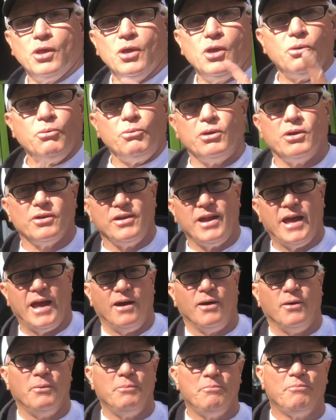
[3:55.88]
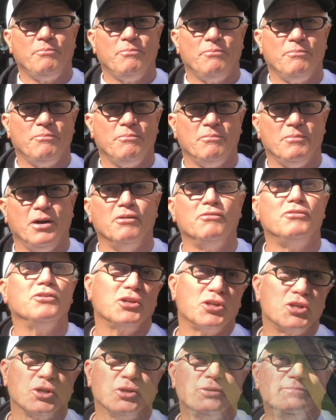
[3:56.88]
we are now
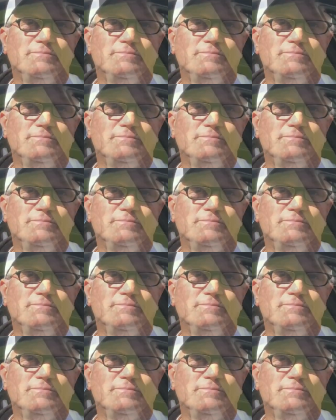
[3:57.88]
official.